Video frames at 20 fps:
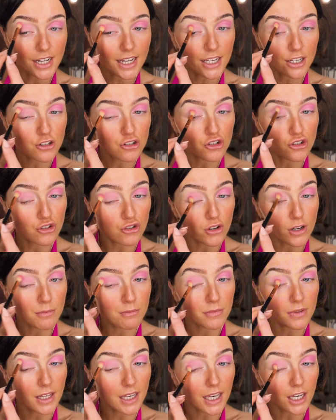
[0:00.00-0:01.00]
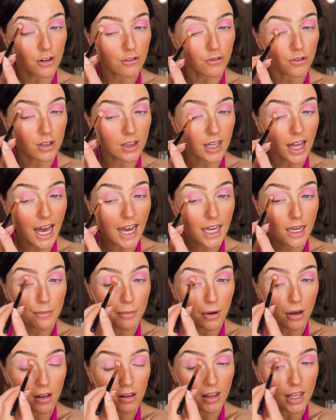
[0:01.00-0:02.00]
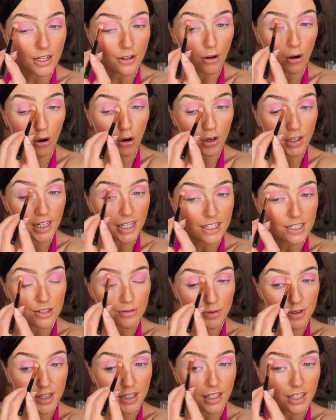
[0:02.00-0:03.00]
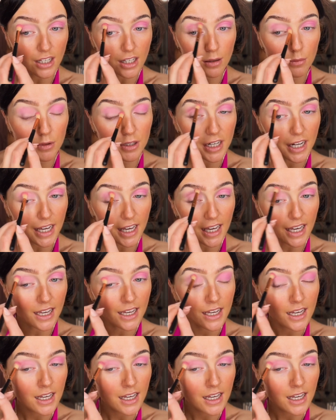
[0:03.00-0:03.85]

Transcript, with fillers: extremely reliable and honest within the community.